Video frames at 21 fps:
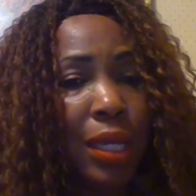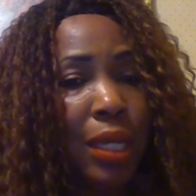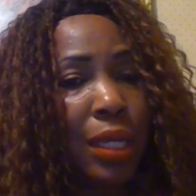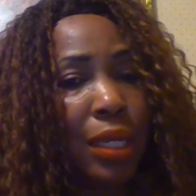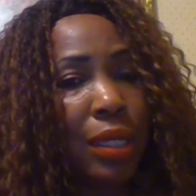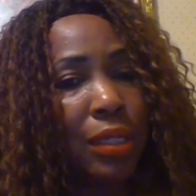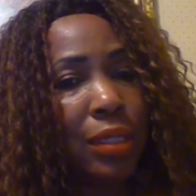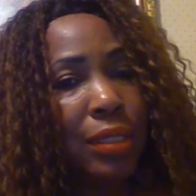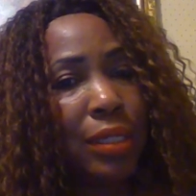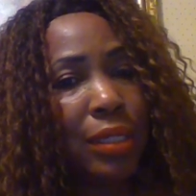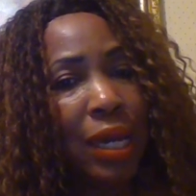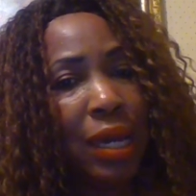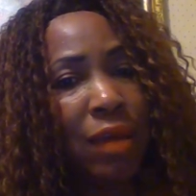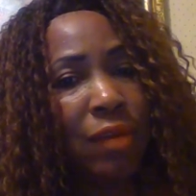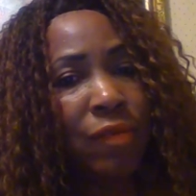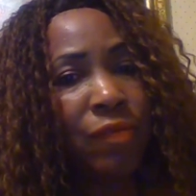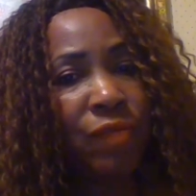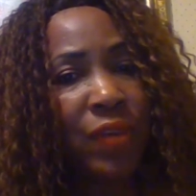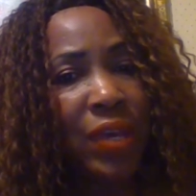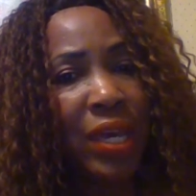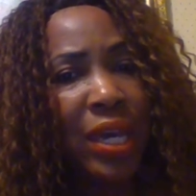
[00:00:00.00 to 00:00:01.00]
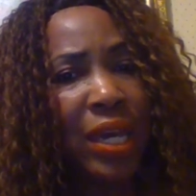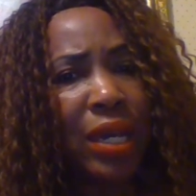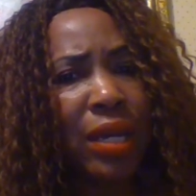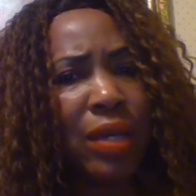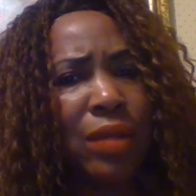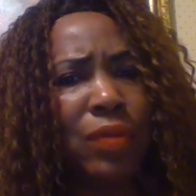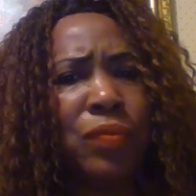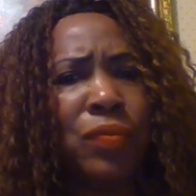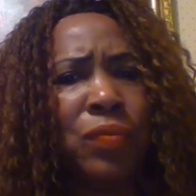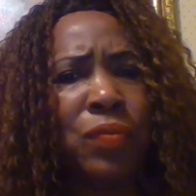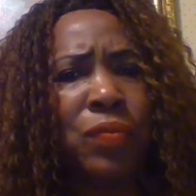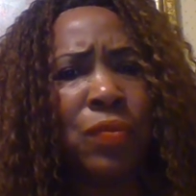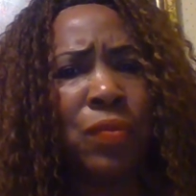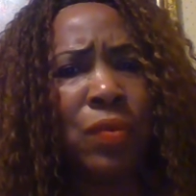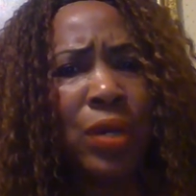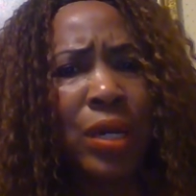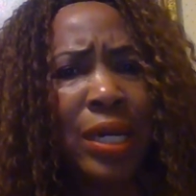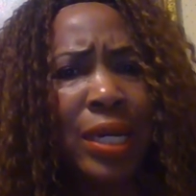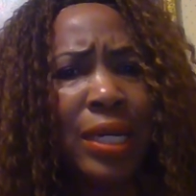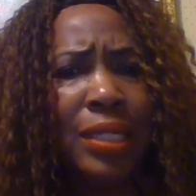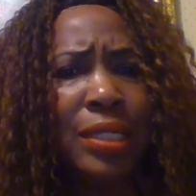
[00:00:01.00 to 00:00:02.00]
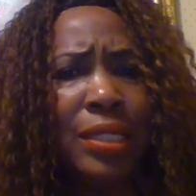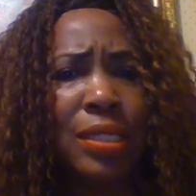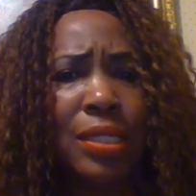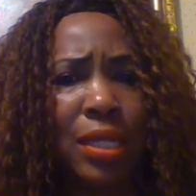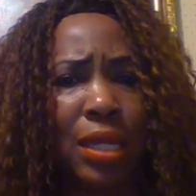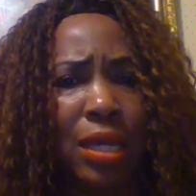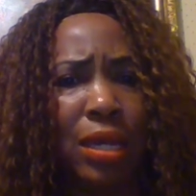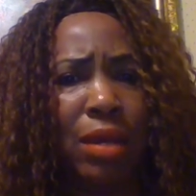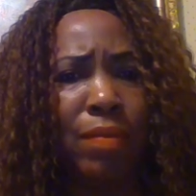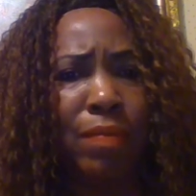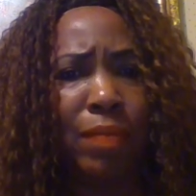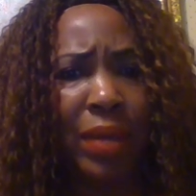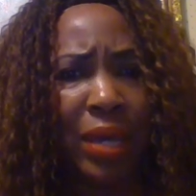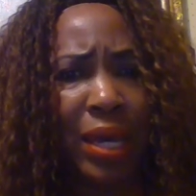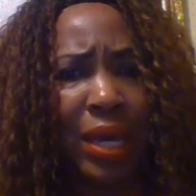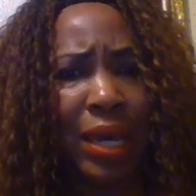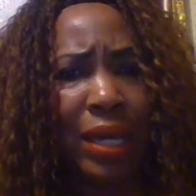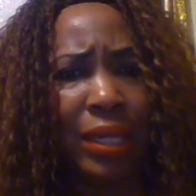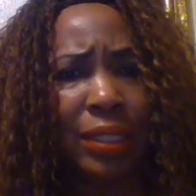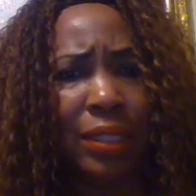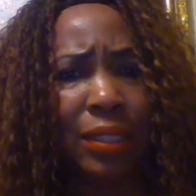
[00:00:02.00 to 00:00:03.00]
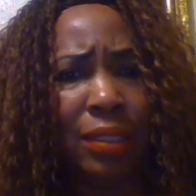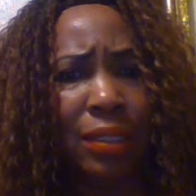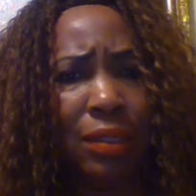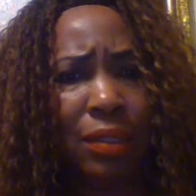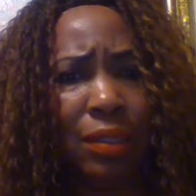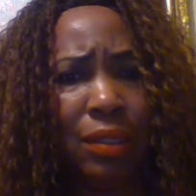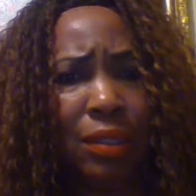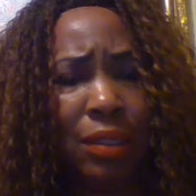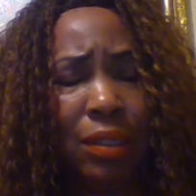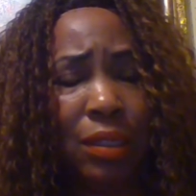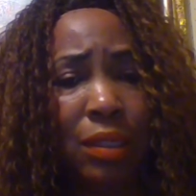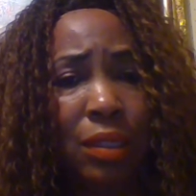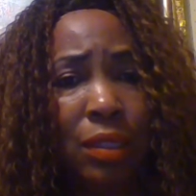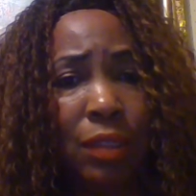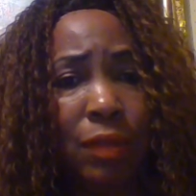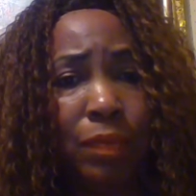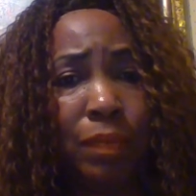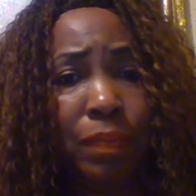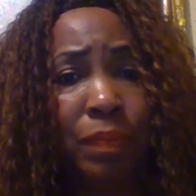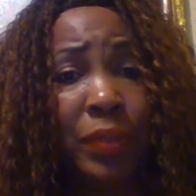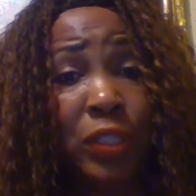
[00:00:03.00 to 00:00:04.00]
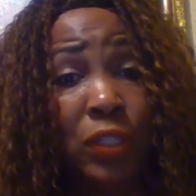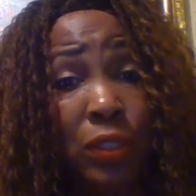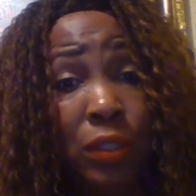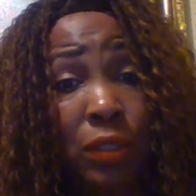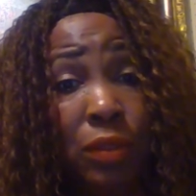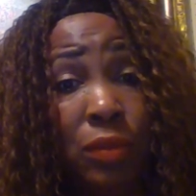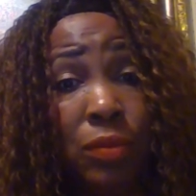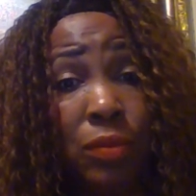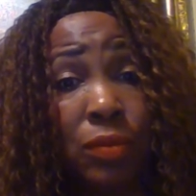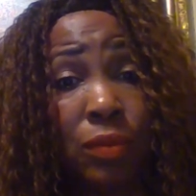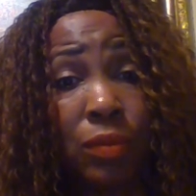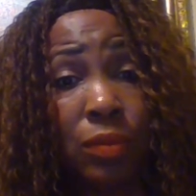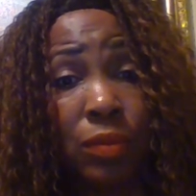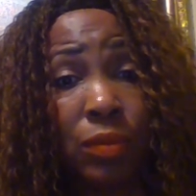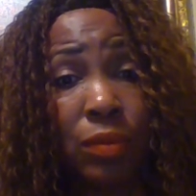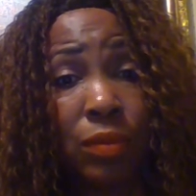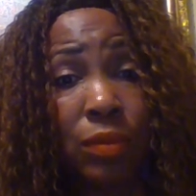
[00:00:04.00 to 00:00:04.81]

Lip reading: and not find one dead body, but two?